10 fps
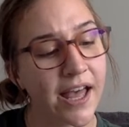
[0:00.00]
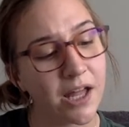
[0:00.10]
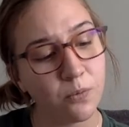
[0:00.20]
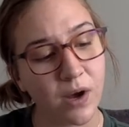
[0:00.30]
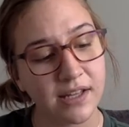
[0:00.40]

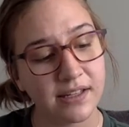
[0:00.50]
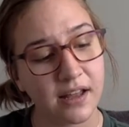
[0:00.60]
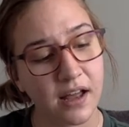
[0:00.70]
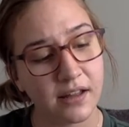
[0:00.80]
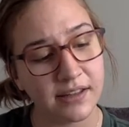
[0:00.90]
And what
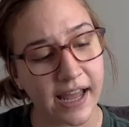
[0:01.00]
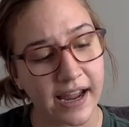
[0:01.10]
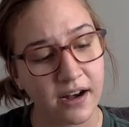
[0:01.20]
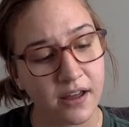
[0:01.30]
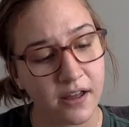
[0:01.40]

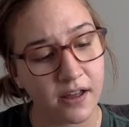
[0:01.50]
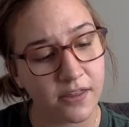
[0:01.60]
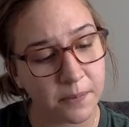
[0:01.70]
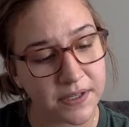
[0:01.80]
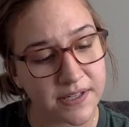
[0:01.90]
light in
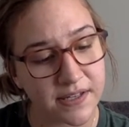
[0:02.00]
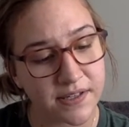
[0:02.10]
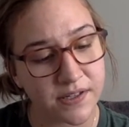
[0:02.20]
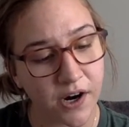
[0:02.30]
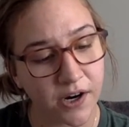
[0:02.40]
the
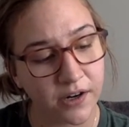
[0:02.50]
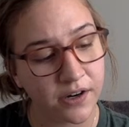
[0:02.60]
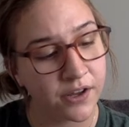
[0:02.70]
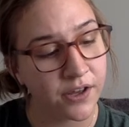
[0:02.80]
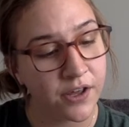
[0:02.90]
princess's heart?
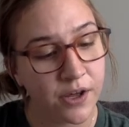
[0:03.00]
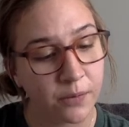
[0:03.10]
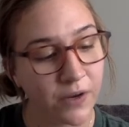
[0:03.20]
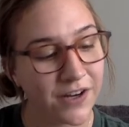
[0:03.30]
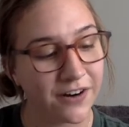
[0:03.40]

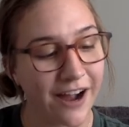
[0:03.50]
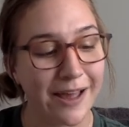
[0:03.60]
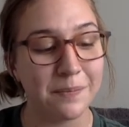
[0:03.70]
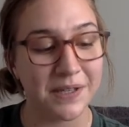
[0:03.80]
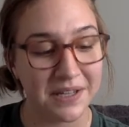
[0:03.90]
Reader, I
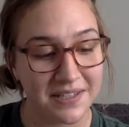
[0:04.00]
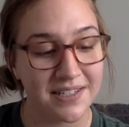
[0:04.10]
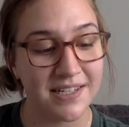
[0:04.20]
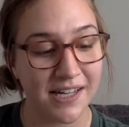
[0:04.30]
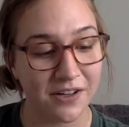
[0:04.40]
am pleased
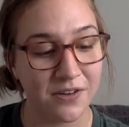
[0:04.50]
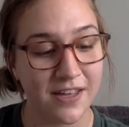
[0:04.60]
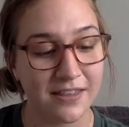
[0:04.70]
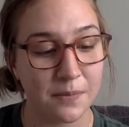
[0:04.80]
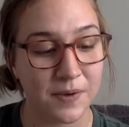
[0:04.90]
to tell you
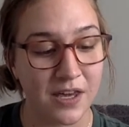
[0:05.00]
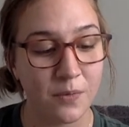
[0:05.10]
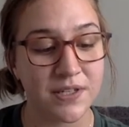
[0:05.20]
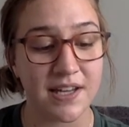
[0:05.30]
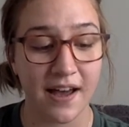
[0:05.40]
that the pea
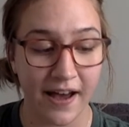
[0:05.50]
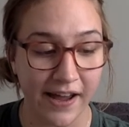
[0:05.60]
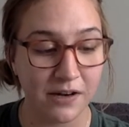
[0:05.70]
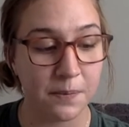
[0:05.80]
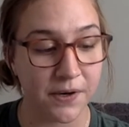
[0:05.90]
was a
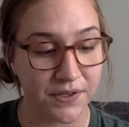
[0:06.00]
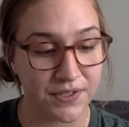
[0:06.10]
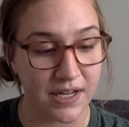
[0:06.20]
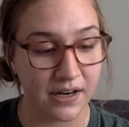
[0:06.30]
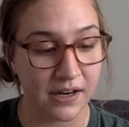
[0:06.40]
kind
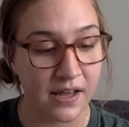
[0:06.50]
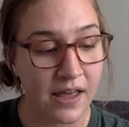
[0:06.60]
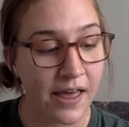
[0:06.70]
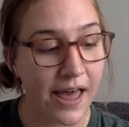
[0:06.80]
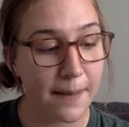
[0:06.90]
person,
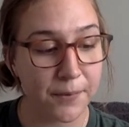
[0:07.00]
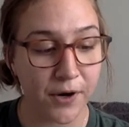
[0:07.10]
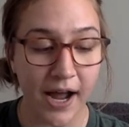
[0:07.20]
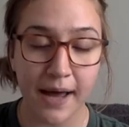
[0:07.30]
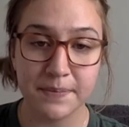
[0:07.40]
and
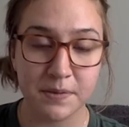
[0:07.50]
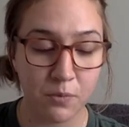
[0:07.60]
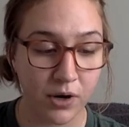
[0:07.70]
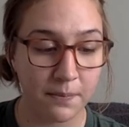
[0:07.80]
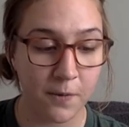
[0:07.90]
perhaps
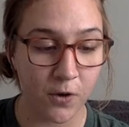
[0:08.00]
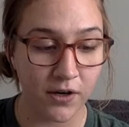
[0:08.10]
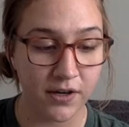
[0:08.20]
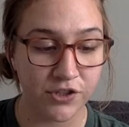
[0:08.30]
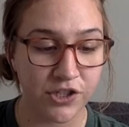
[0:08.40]
more
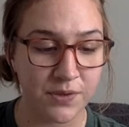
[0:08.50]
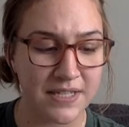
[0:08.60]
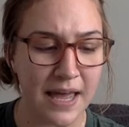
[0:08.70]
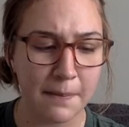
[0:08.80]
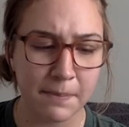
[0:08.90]
important, she was
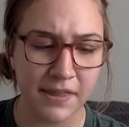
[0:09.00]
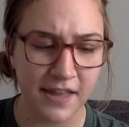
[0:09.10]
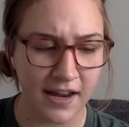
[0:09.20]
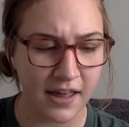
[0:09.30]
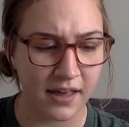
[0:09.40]

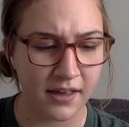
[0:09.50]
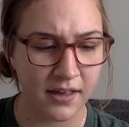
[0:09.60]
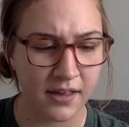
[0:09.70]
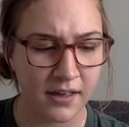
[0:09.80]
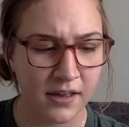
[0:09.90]
empathetic.
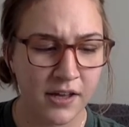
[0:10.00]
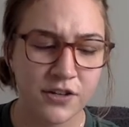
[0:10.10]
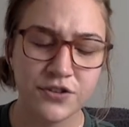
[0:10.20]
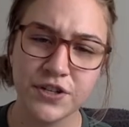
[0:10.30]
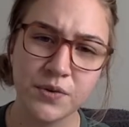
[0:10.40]

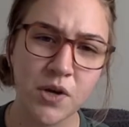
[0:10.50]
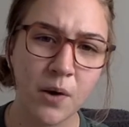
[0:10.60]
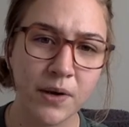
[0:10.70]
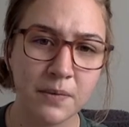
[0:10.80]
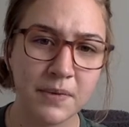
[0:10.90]
Do you know
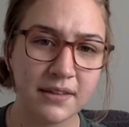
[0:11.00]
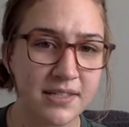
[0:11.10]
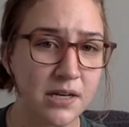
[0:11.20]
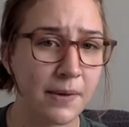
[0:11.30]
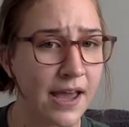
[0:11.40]
what it means
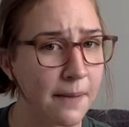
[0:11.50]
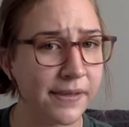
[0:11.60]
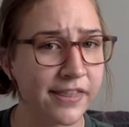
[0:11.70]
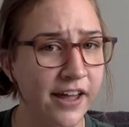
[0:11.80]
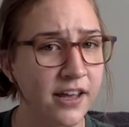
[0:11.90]
to be
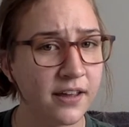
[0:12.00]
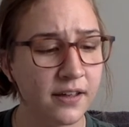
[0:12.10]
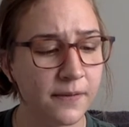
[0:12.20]
empathetic?